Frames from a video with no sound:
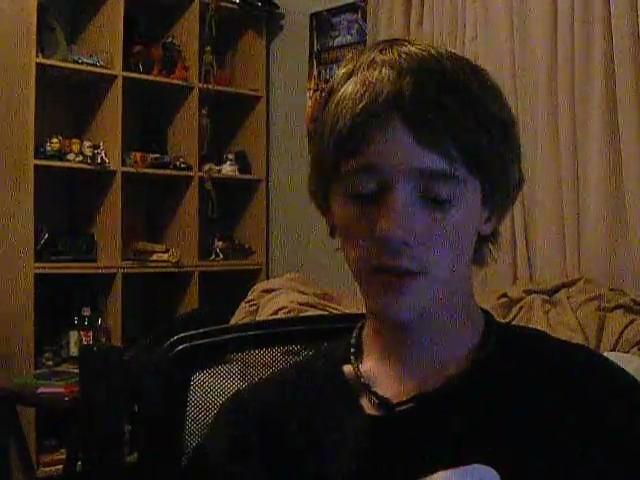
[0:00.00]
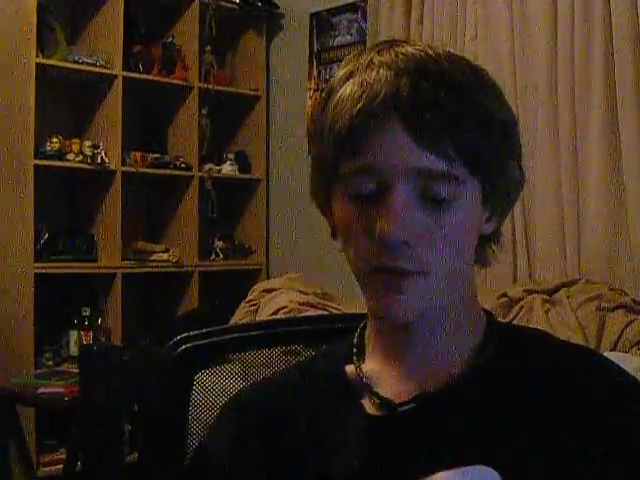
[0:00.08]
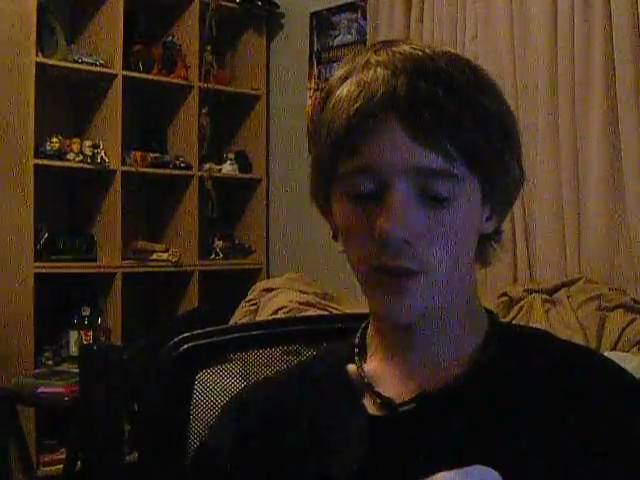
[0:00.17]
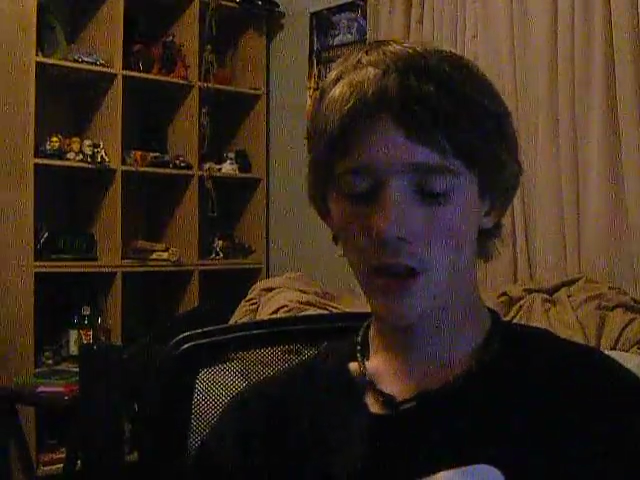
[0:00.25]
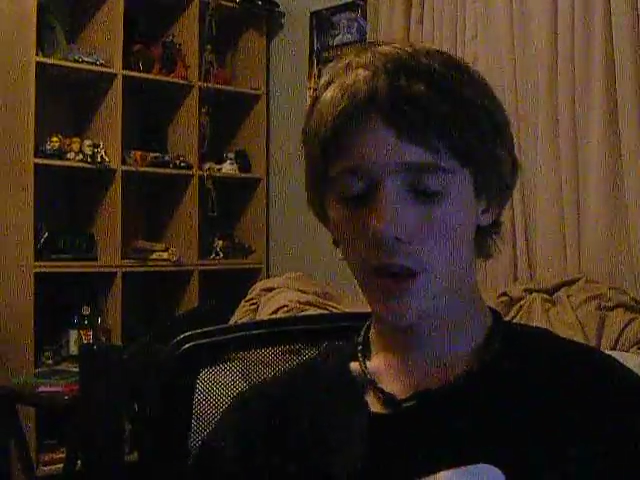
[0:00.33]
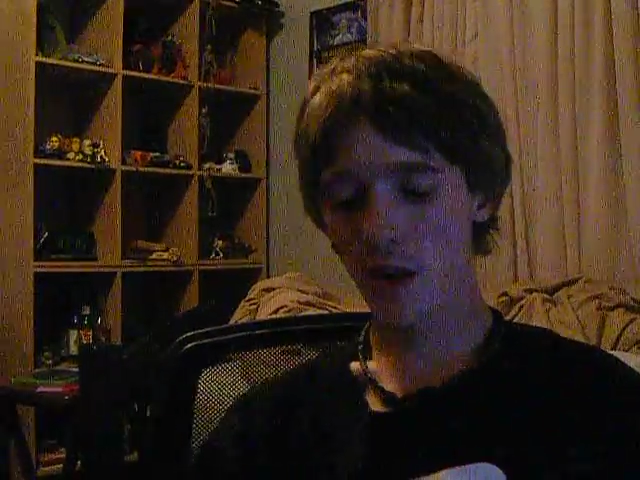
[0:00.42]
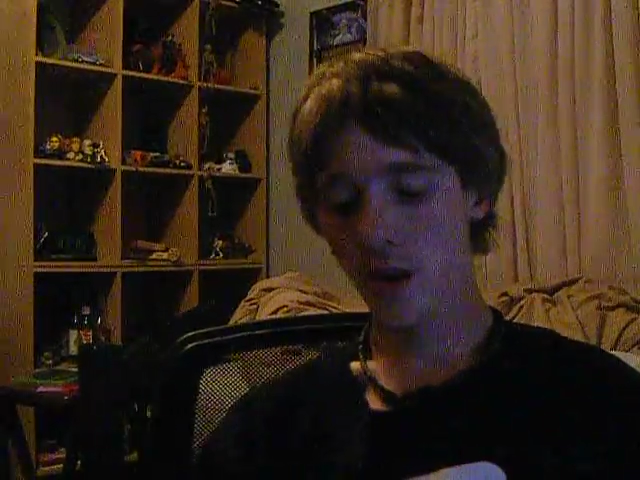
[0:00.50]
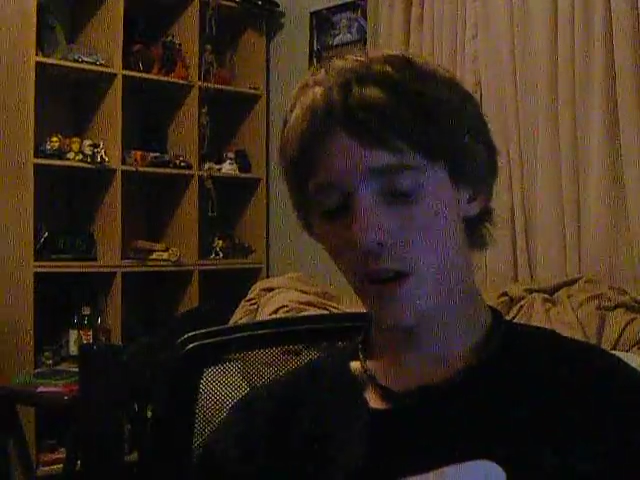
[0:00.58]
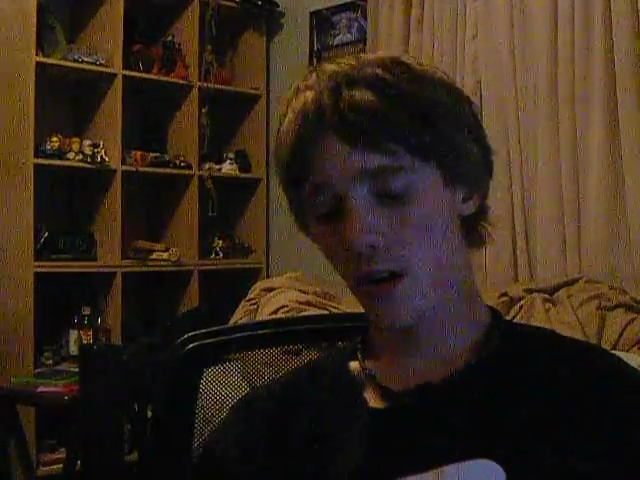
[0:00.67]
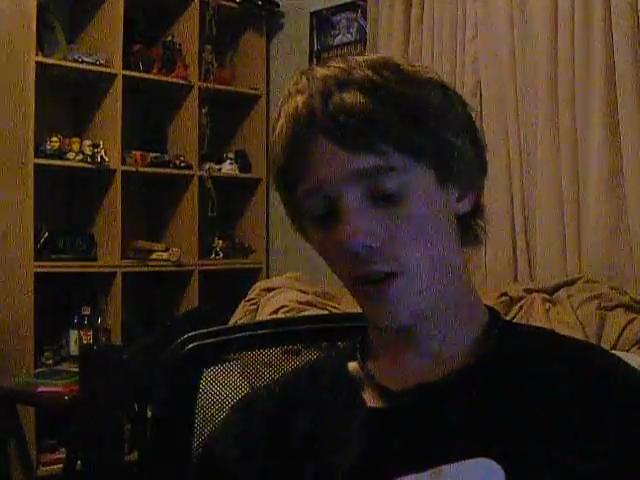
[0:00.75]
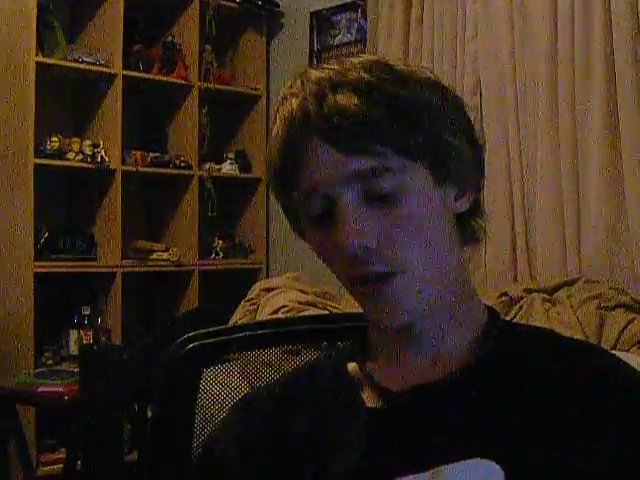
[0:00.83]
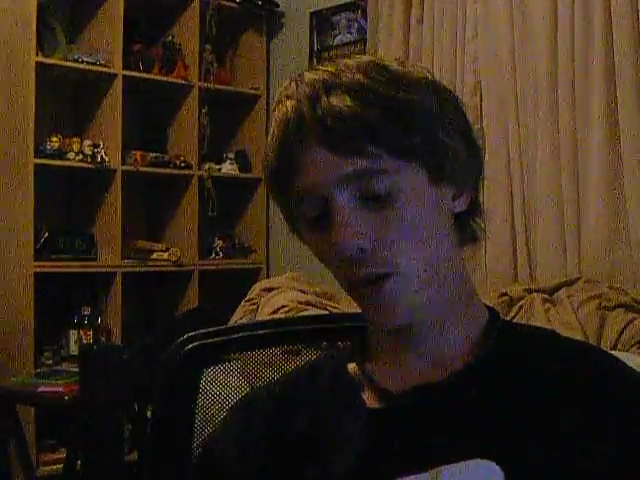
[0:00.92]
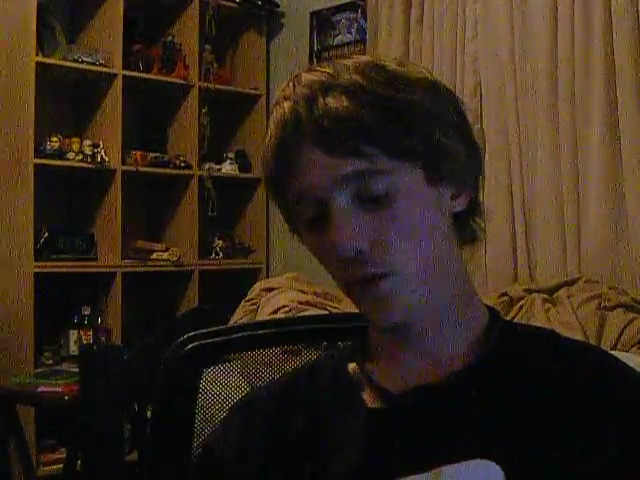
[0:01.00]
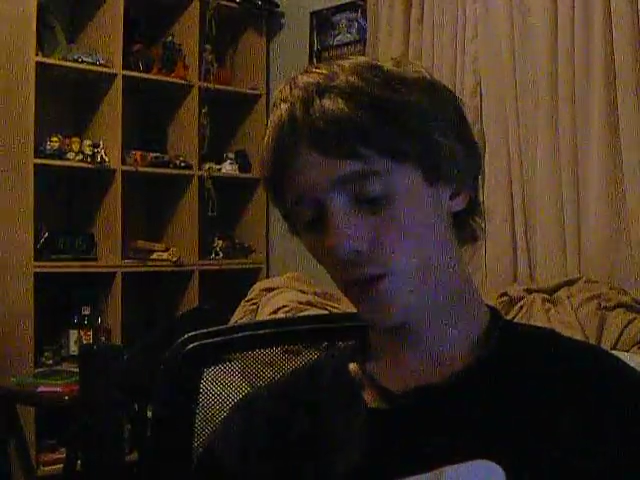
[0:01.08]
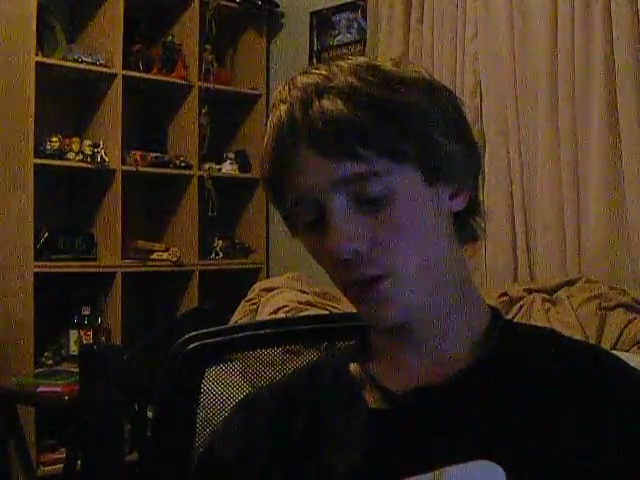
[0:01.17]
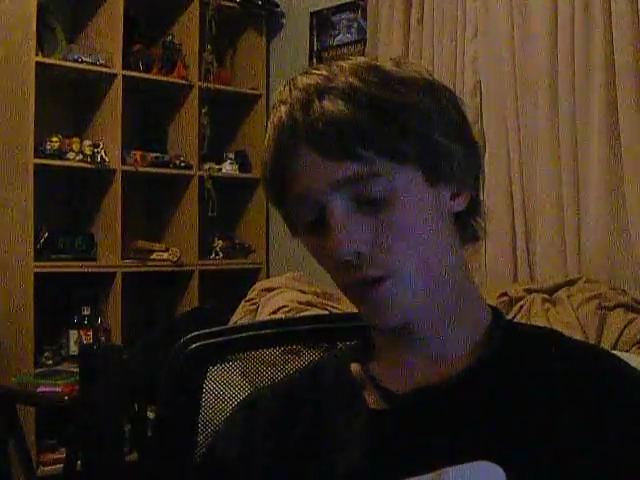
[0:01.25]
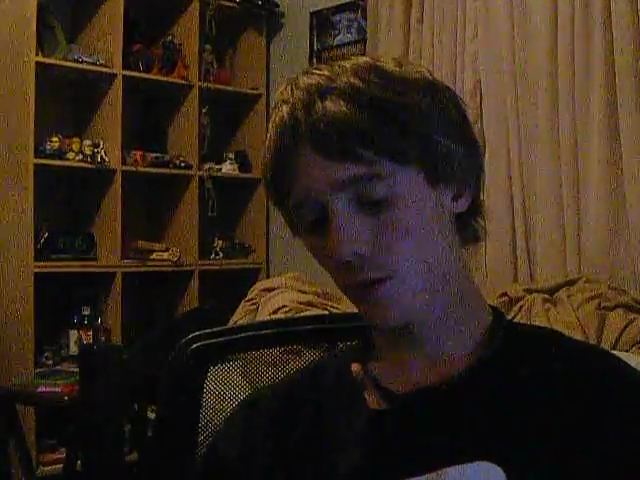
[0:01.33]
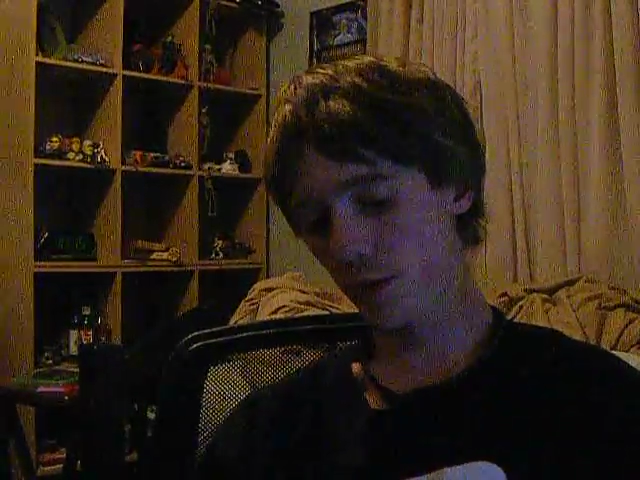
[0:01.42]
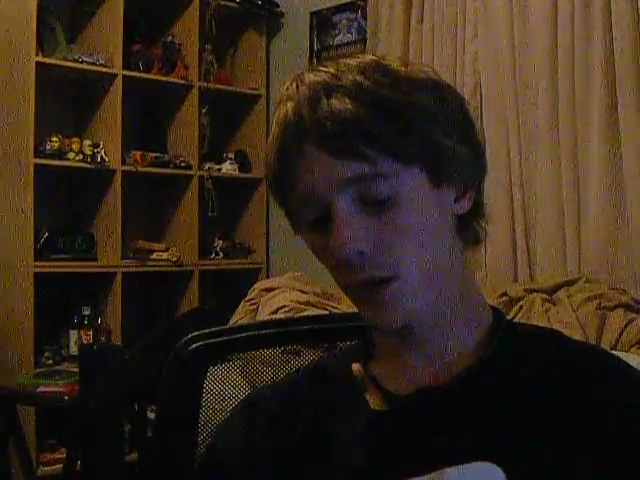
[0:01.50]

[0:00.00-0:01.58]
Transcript: of the